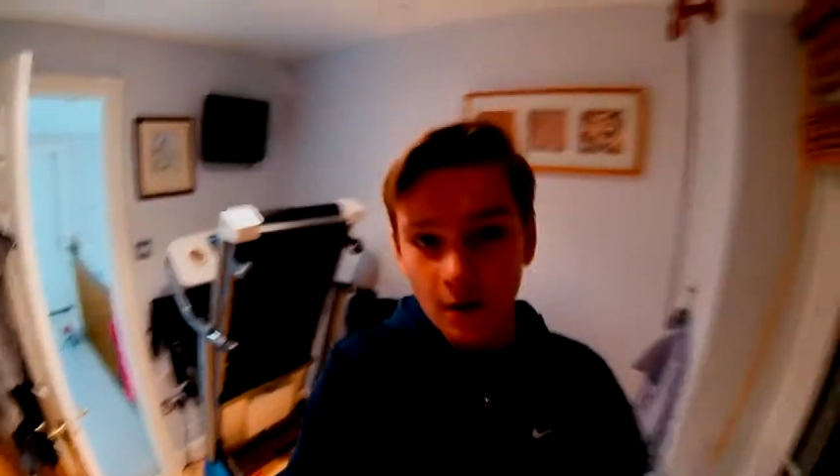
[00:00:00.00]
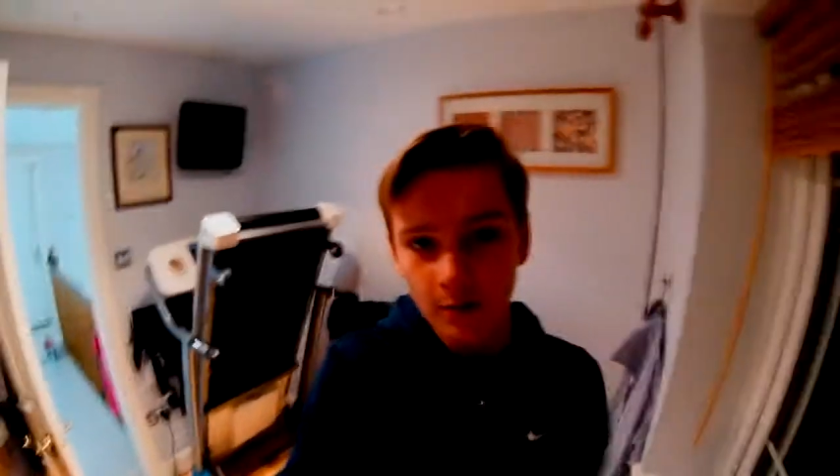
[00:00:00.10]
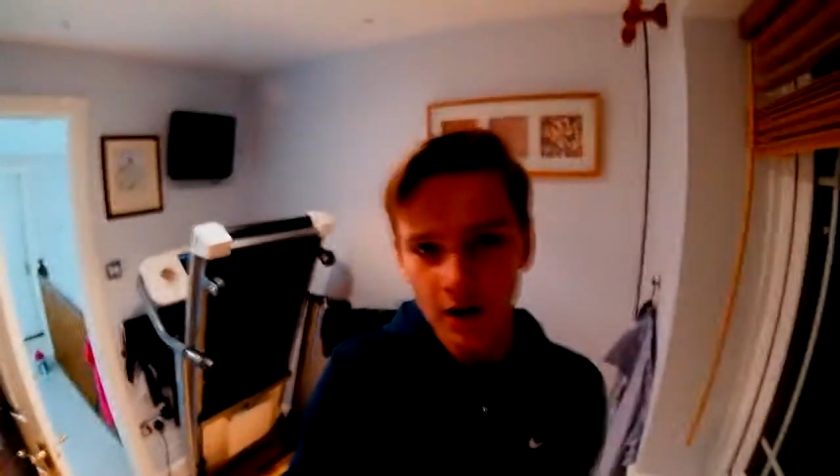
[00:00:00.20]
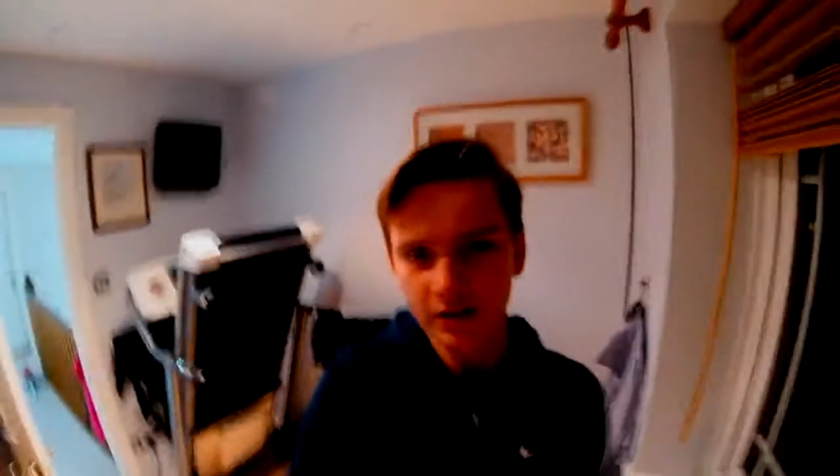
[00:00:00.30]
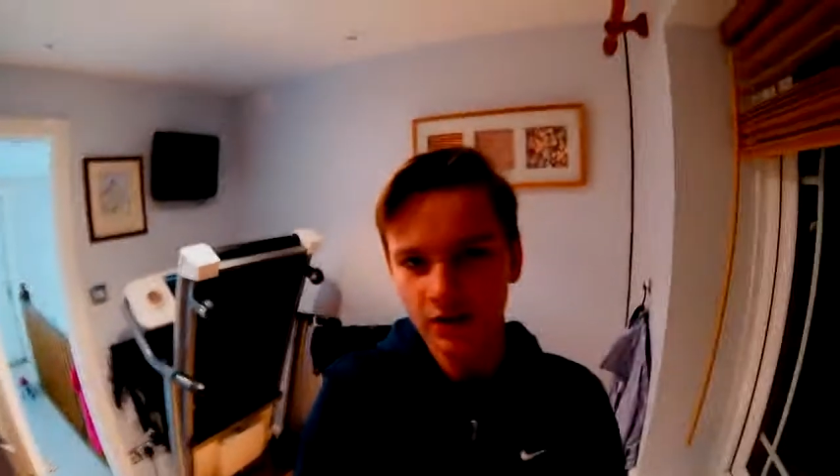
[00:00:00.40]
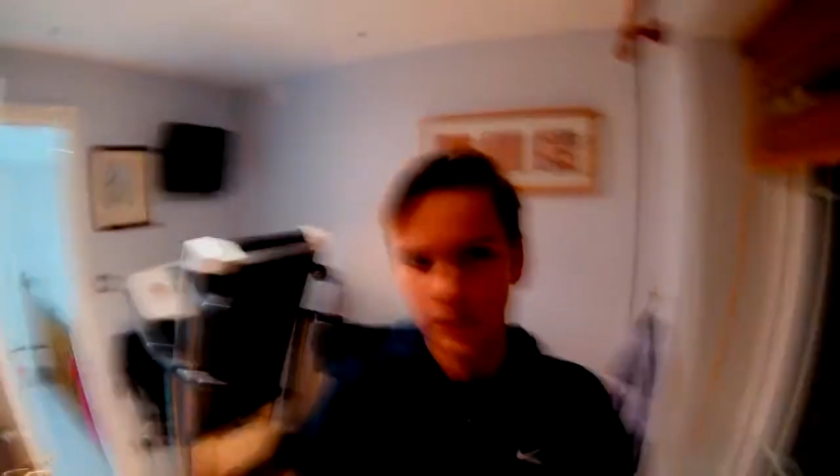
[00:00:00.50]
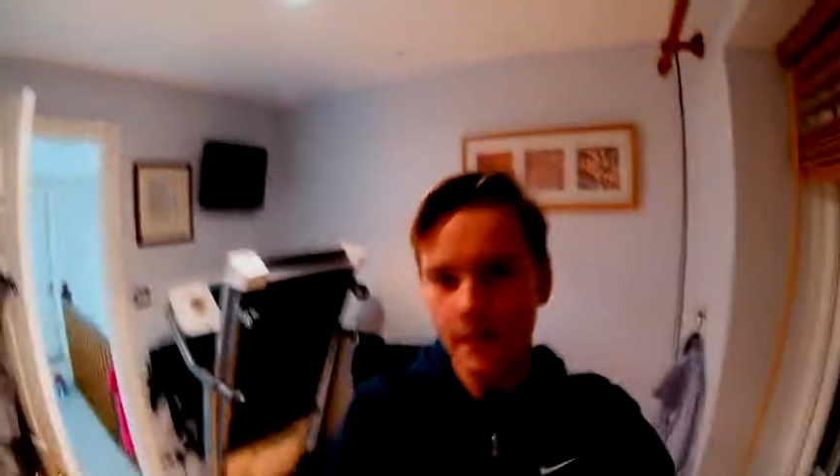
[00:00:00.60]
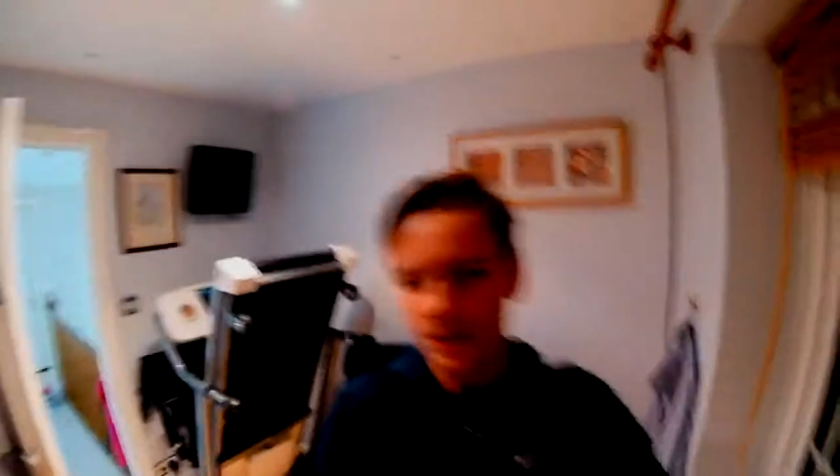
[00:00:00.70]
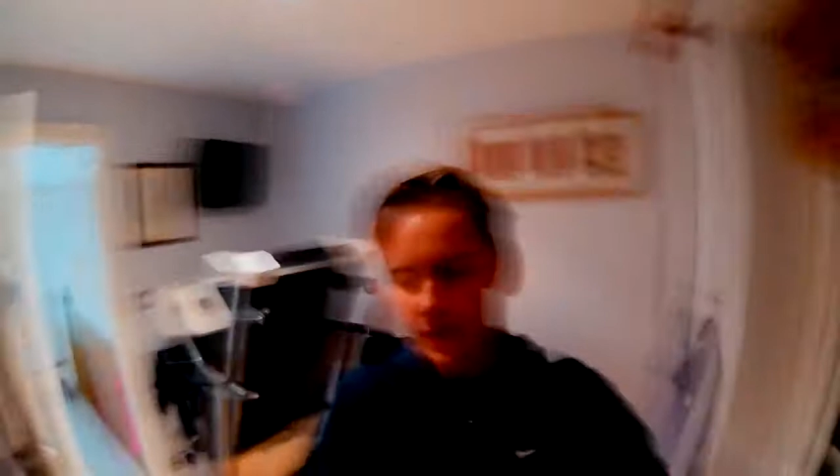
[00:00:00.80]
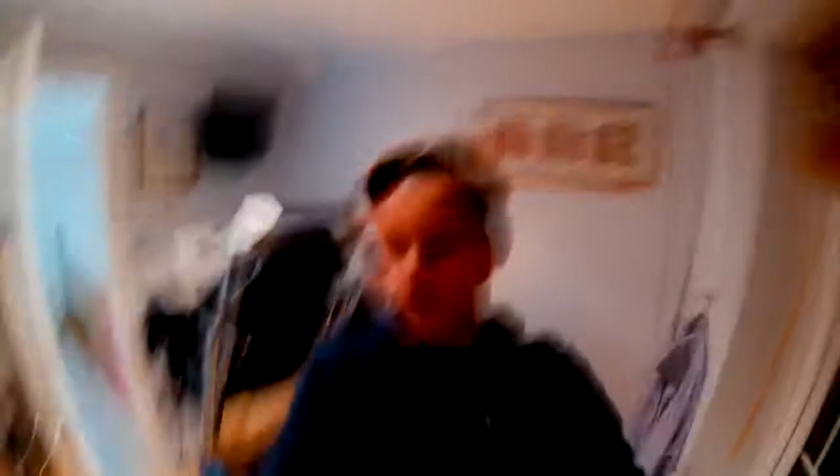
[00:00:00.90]
But I don't want
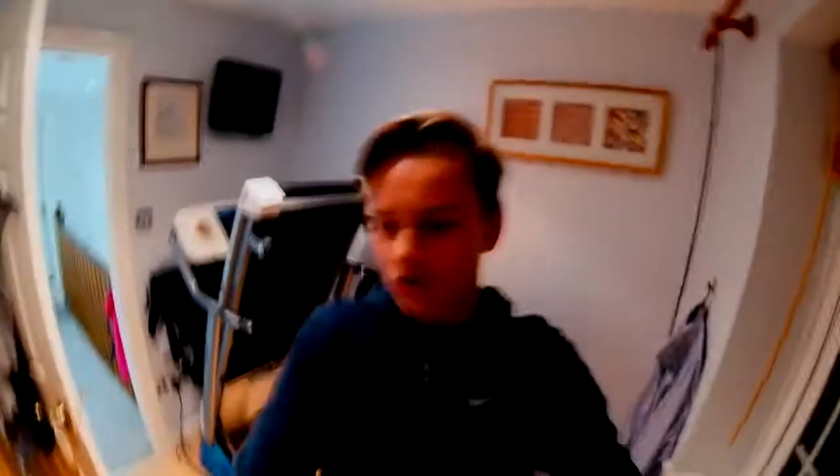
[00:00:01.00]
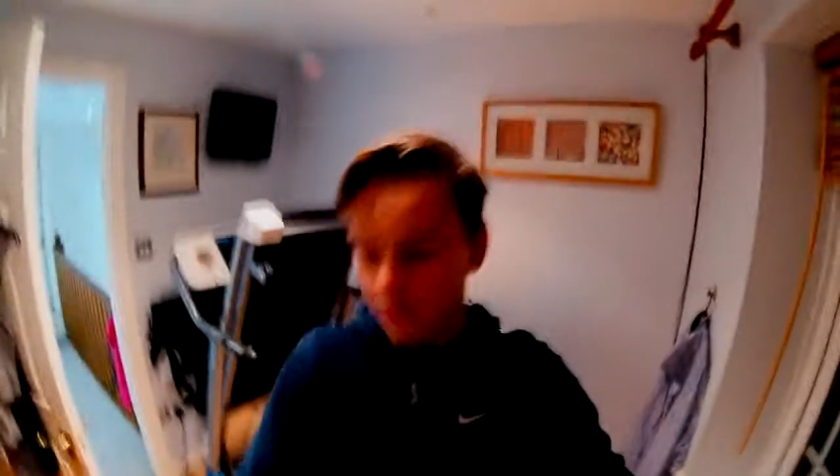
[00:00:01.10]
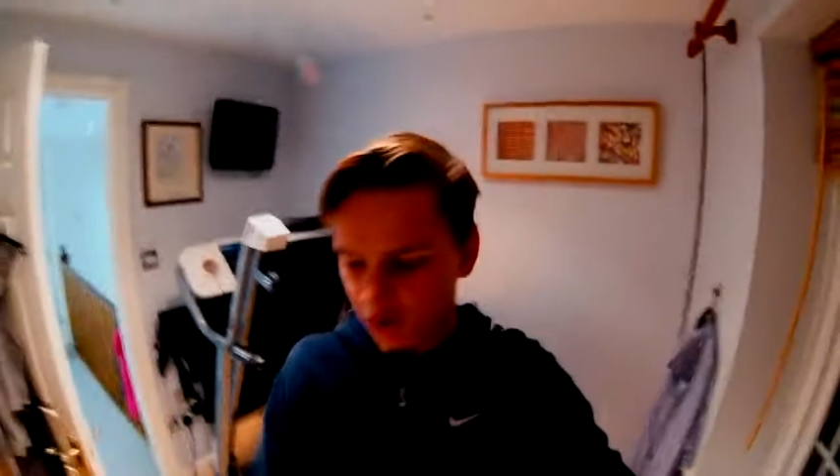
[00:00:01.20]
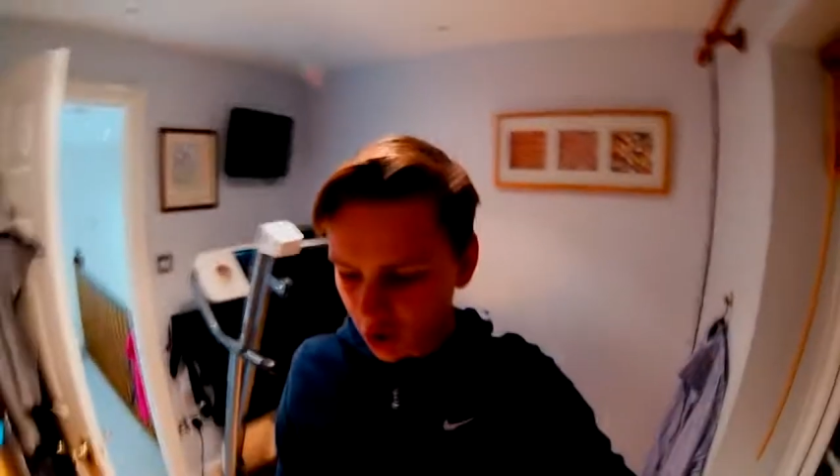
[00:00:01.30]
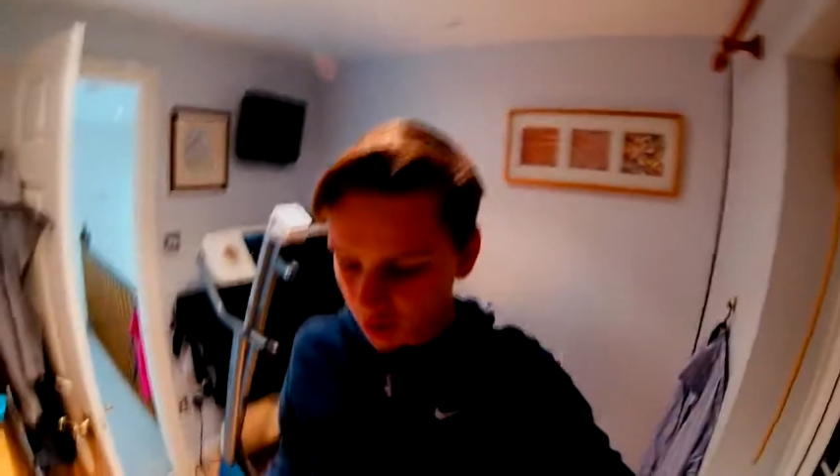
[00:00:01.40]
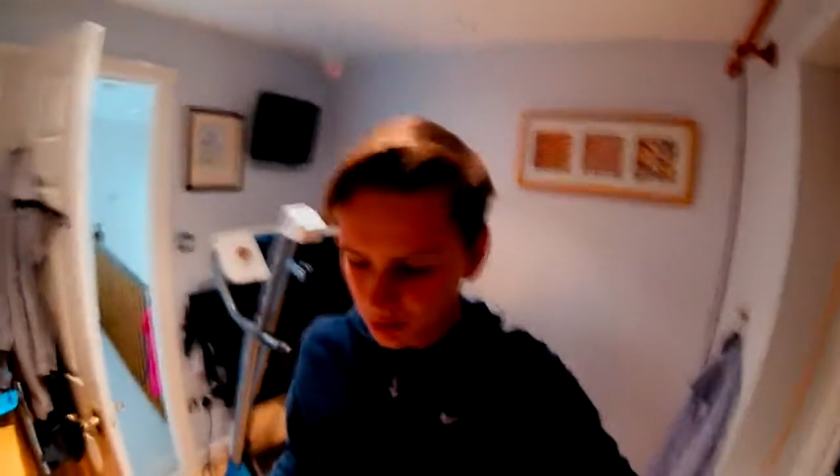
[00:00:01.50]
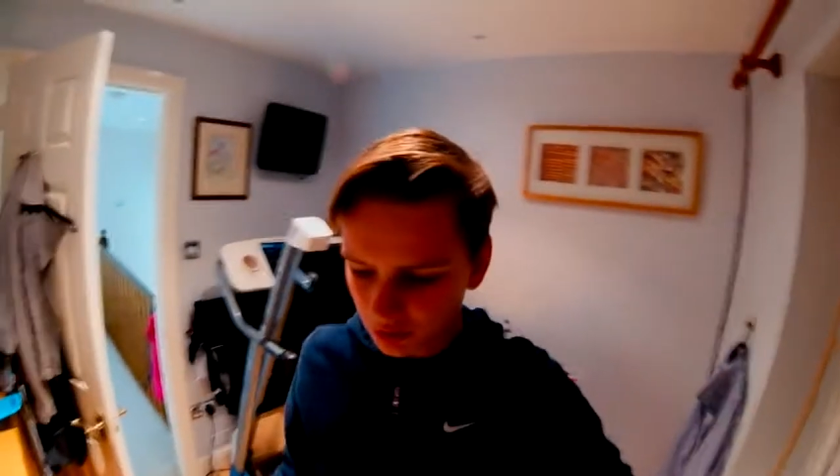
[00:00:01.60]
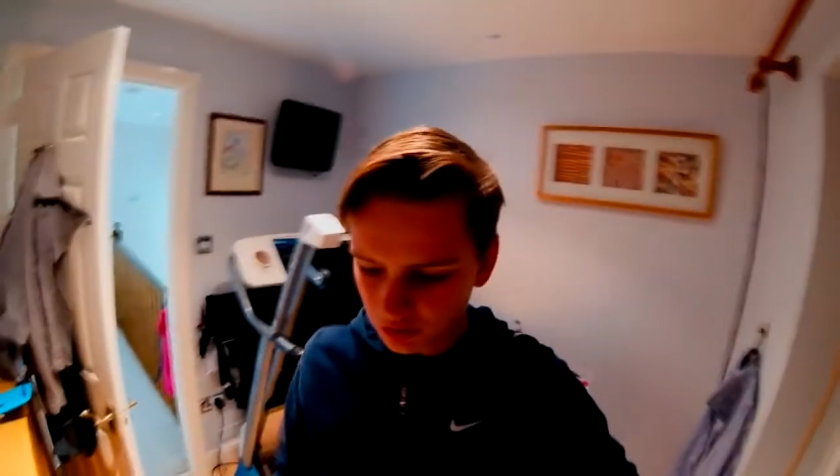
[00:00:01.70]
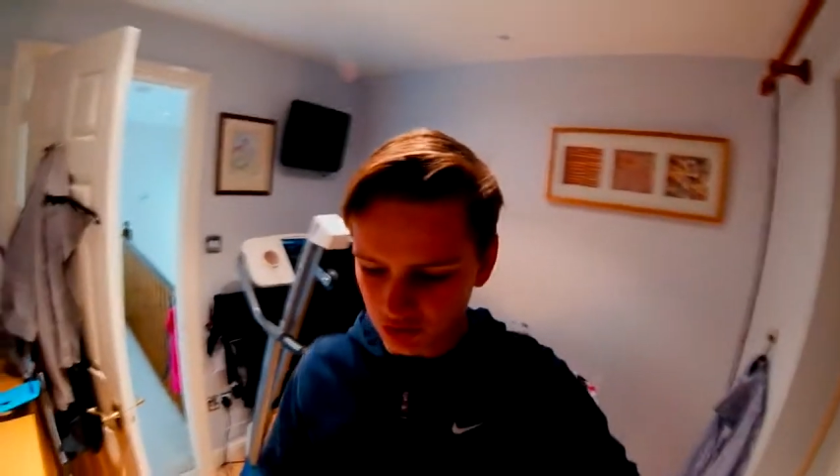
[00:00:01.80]
this video to be too long,